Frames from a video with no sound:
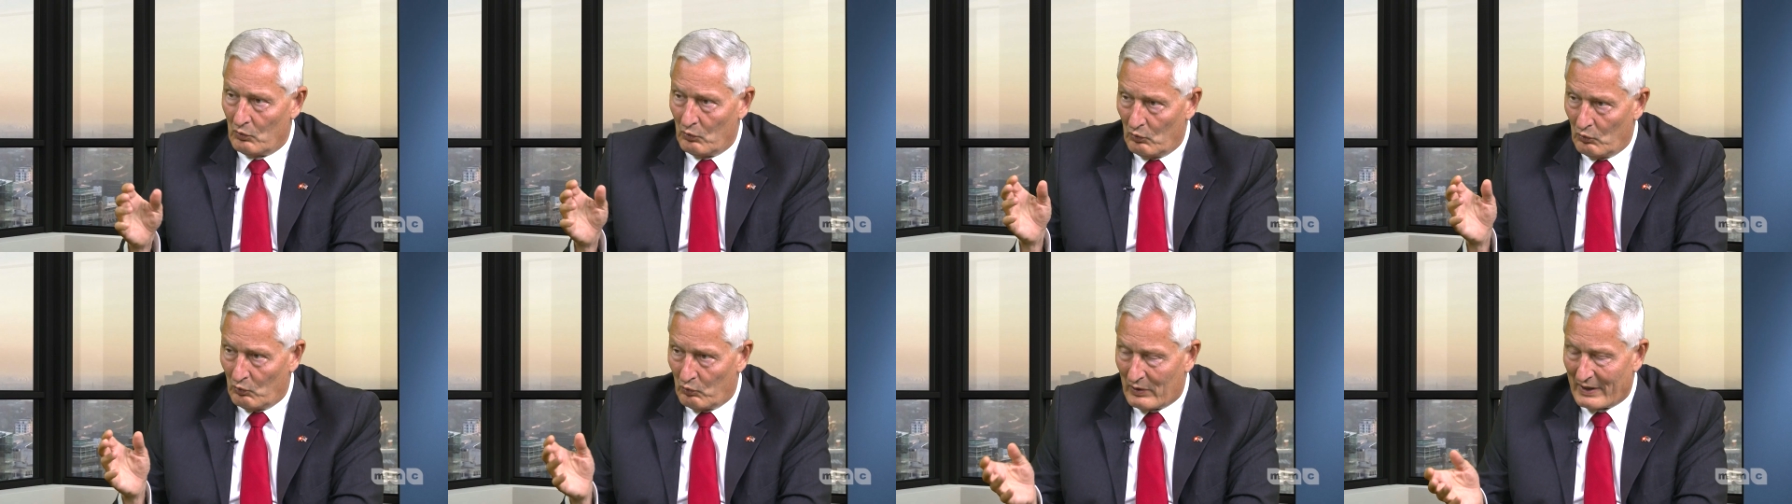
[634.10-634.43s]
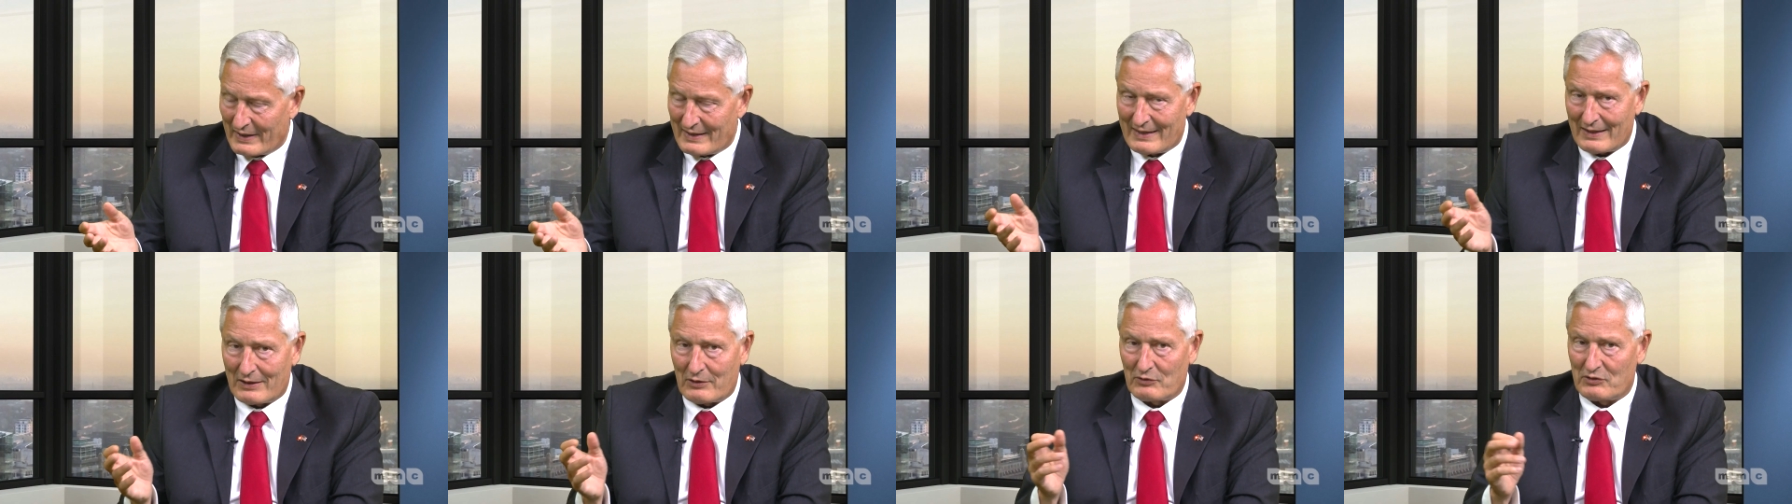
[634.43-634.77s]

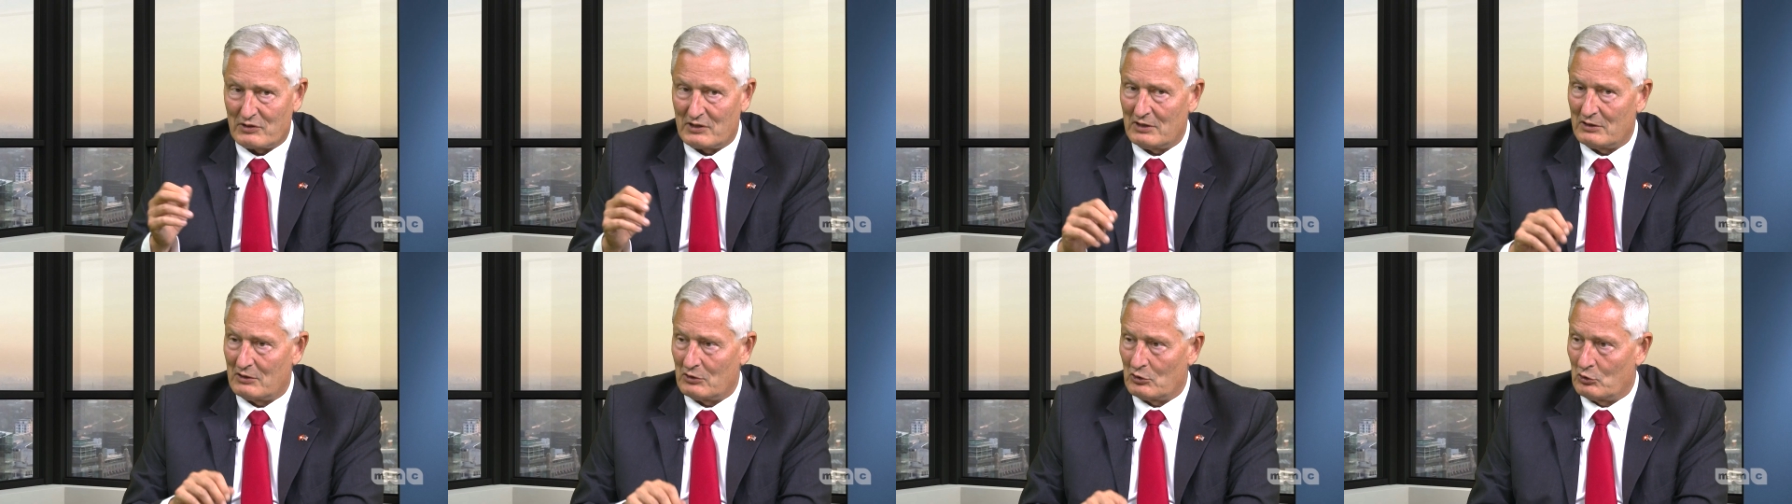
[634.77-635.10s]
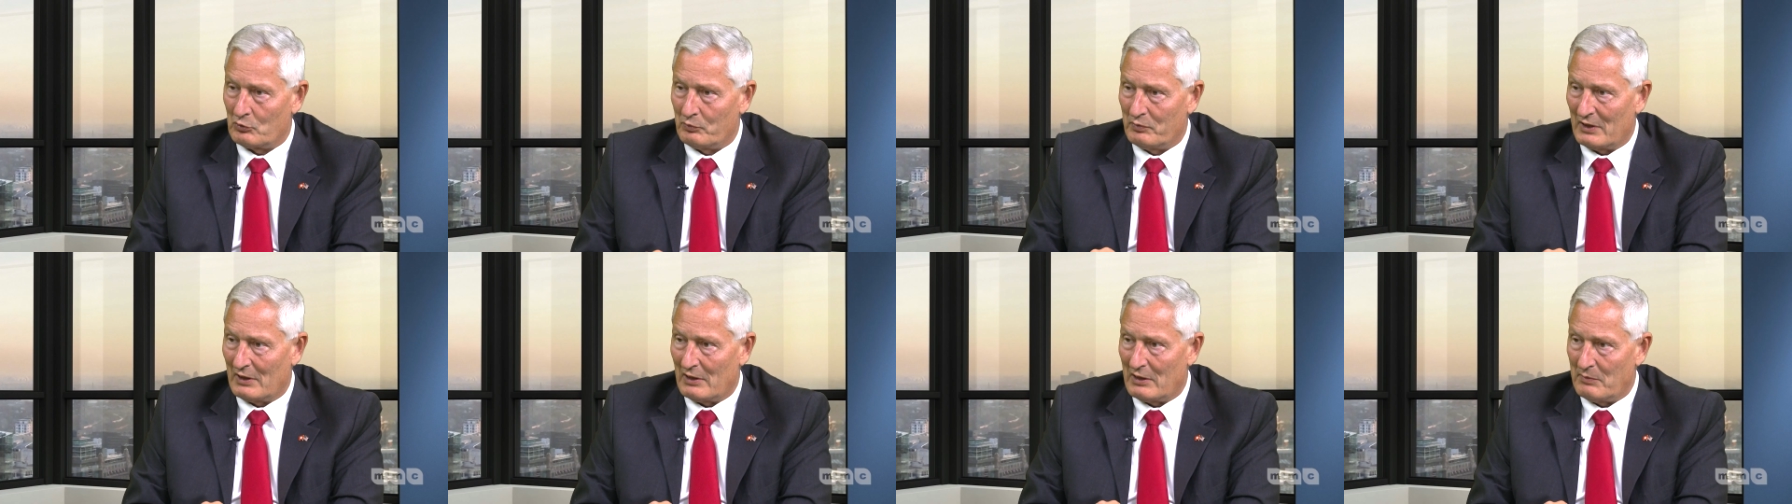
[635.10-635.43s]
what they consider
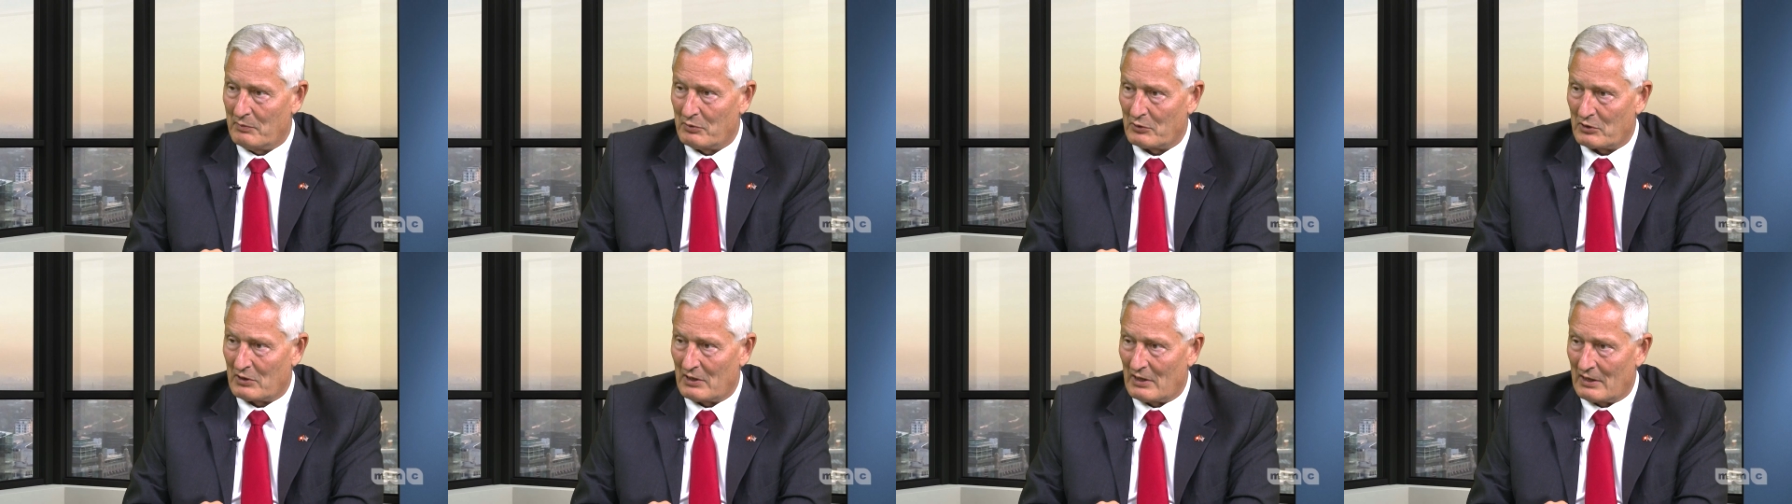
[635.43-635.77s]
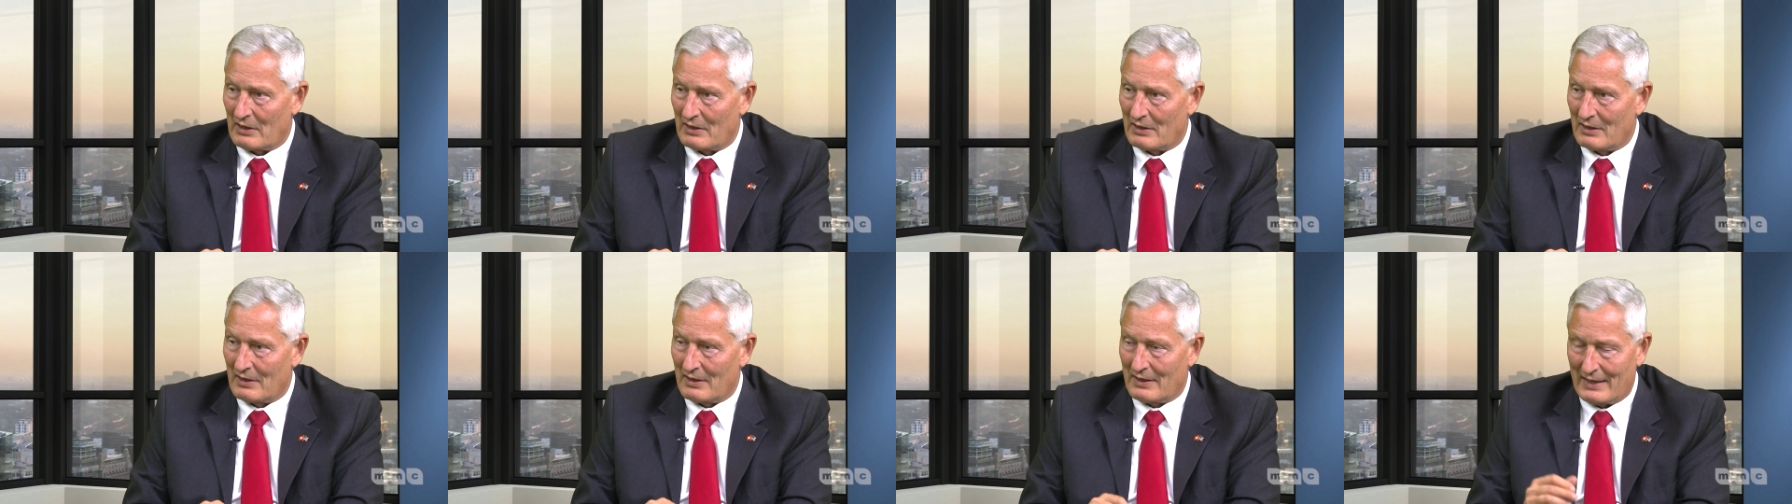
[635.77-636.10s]
to be liberty
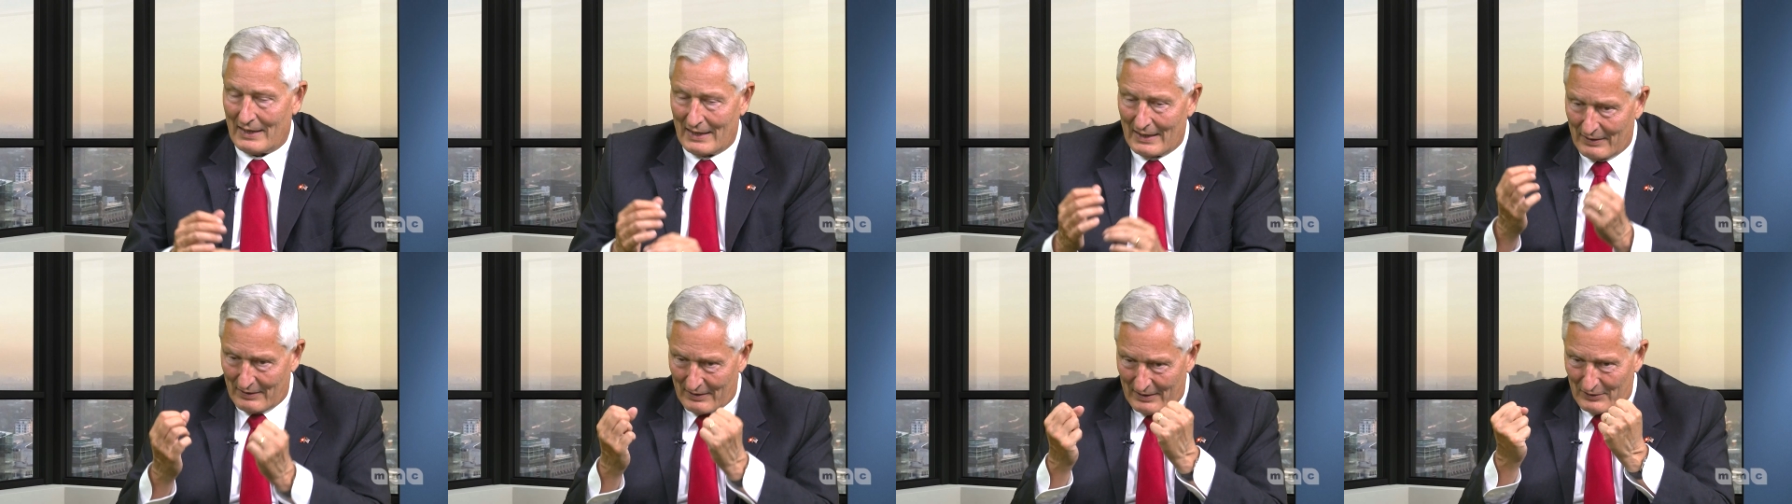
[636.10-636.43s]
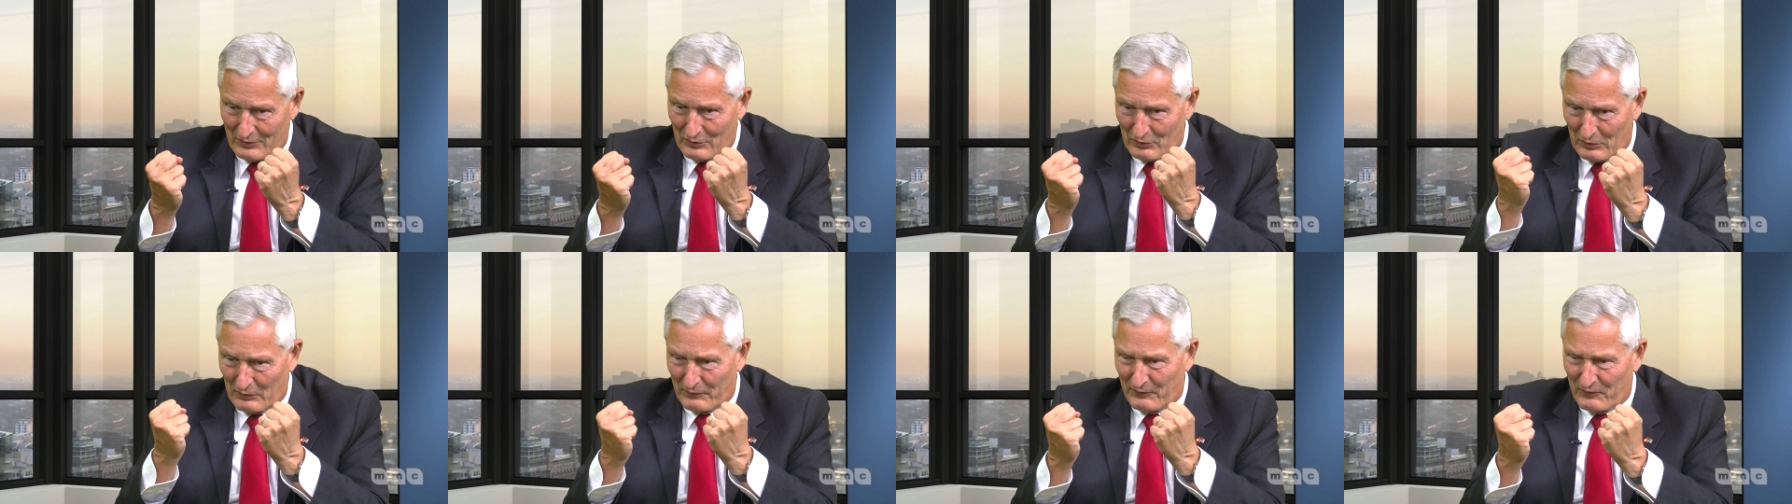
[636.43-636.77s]

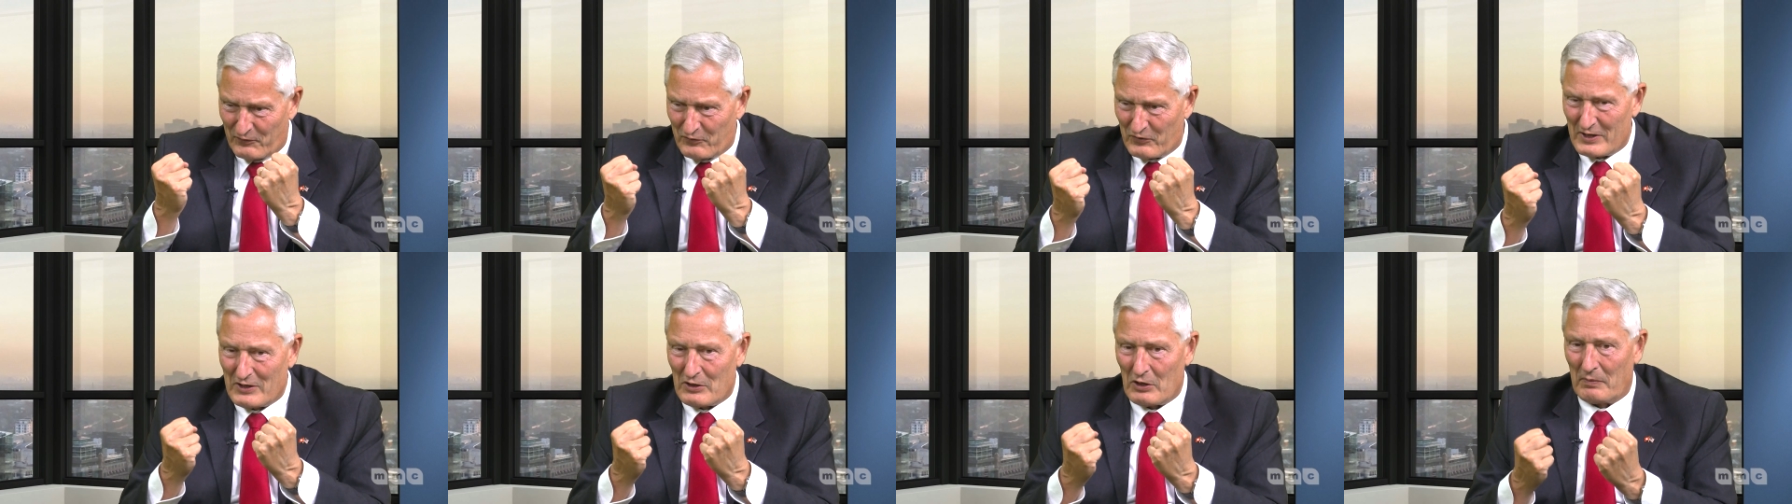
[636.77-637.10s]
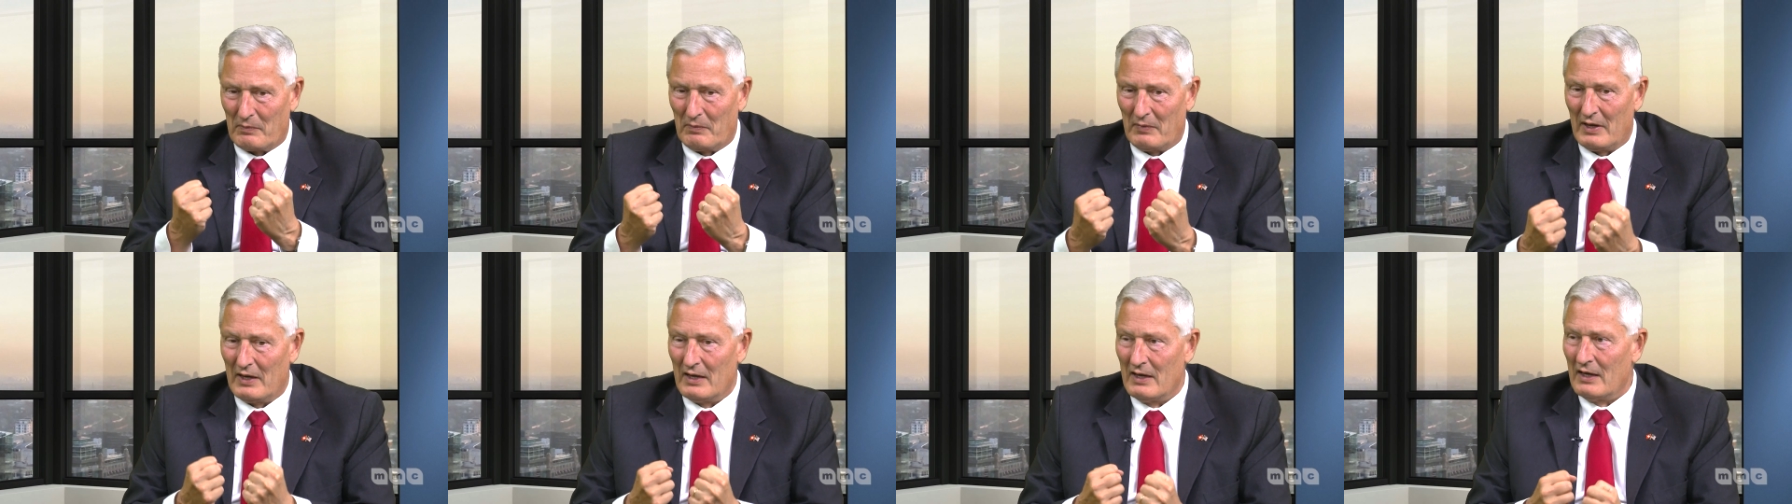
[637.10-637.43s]
and
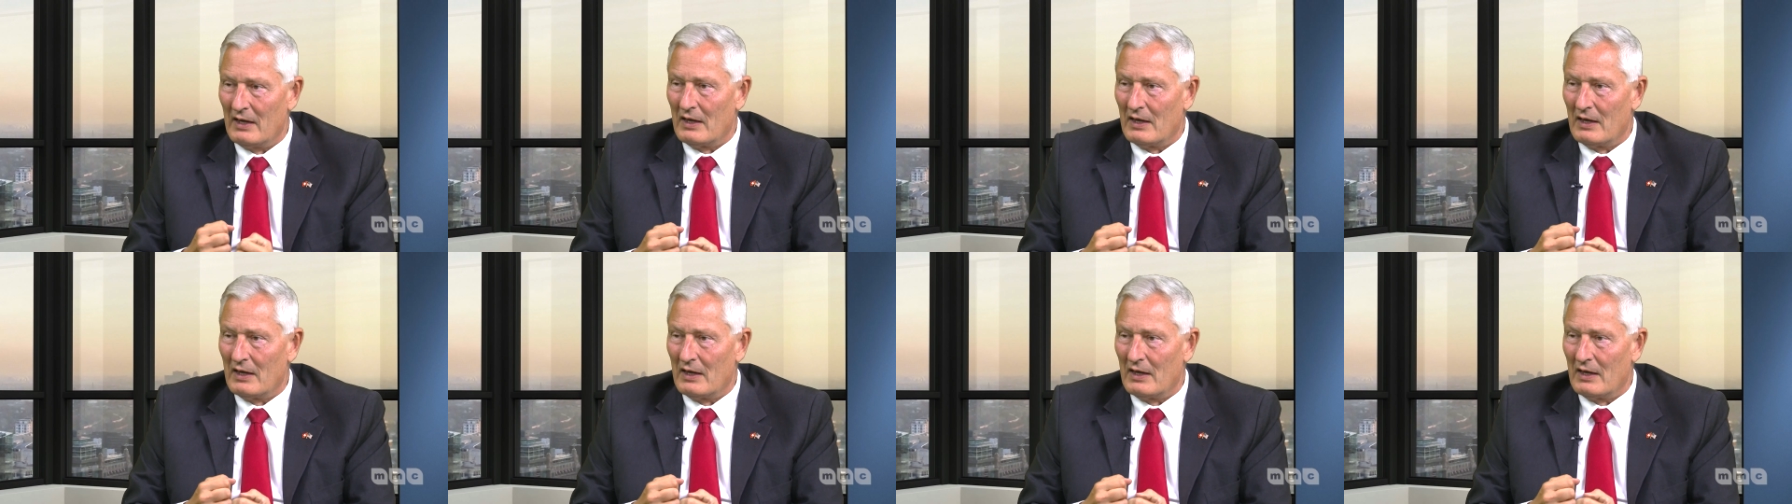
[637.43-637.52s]
freedom